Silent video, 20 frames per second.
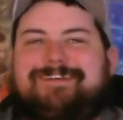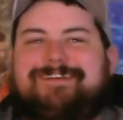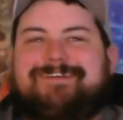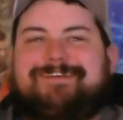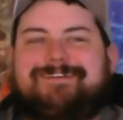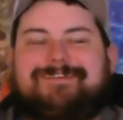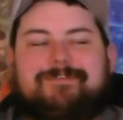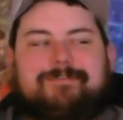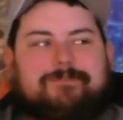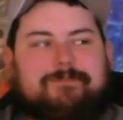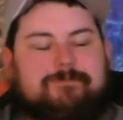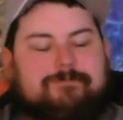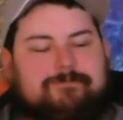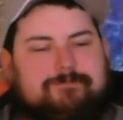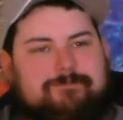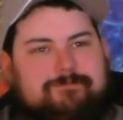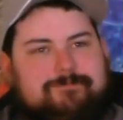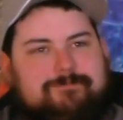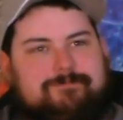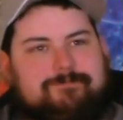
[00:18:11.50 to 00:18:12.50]

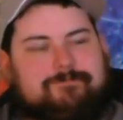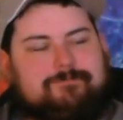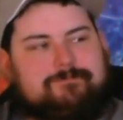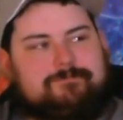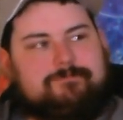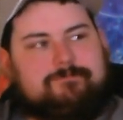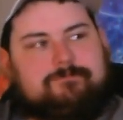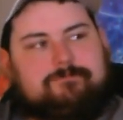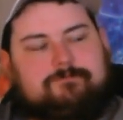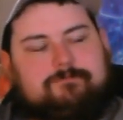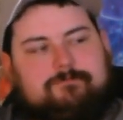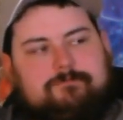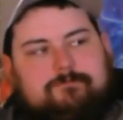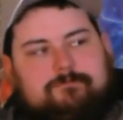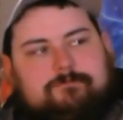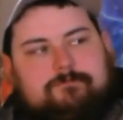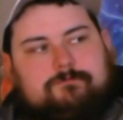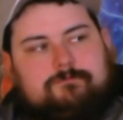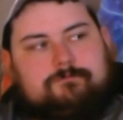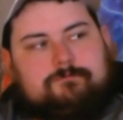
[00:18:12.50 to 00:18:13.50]

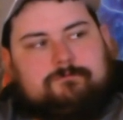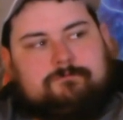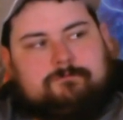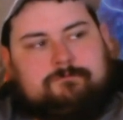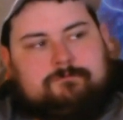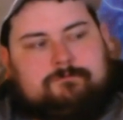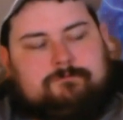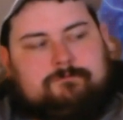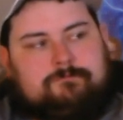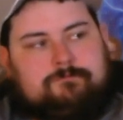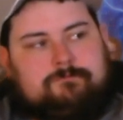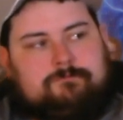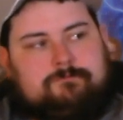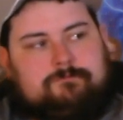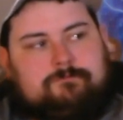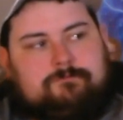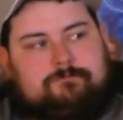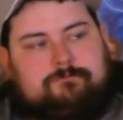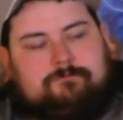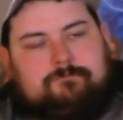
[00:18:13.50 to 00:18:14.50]

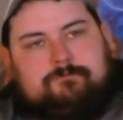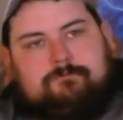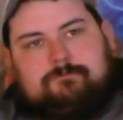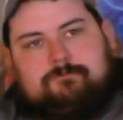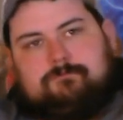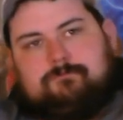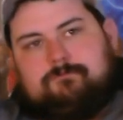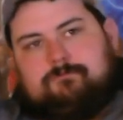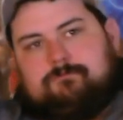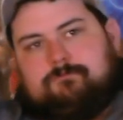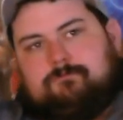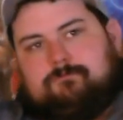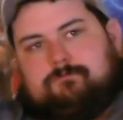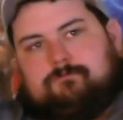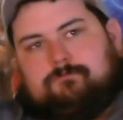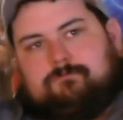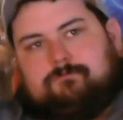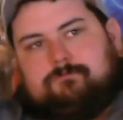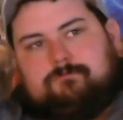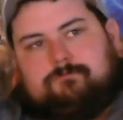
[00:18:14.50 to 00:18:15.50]

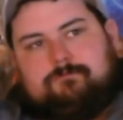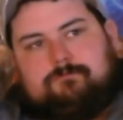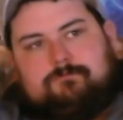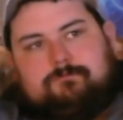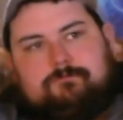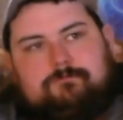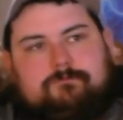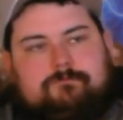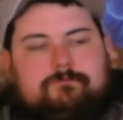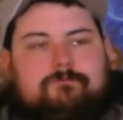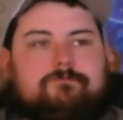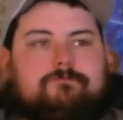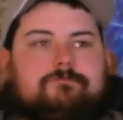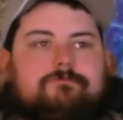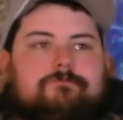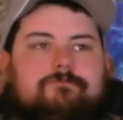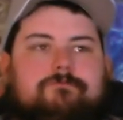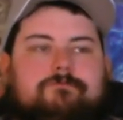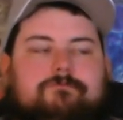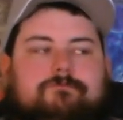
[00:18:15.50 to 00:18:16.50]

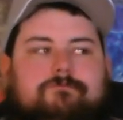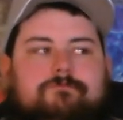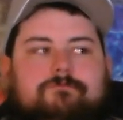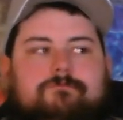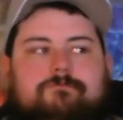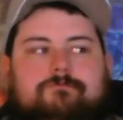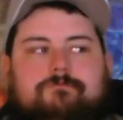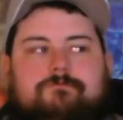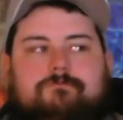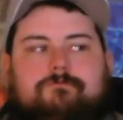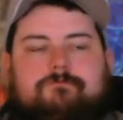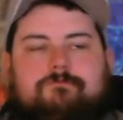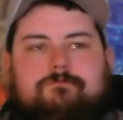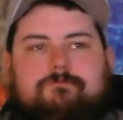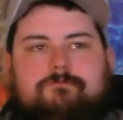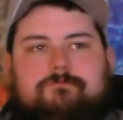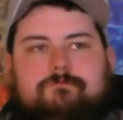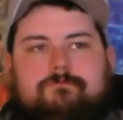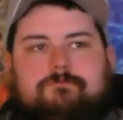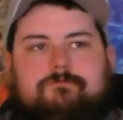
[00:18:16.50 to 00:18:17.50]

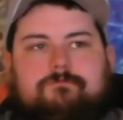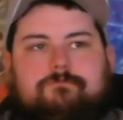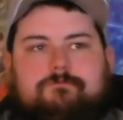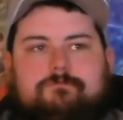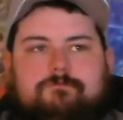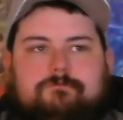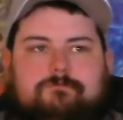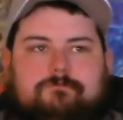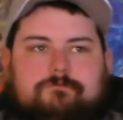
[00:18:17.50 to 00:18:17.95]
(silent)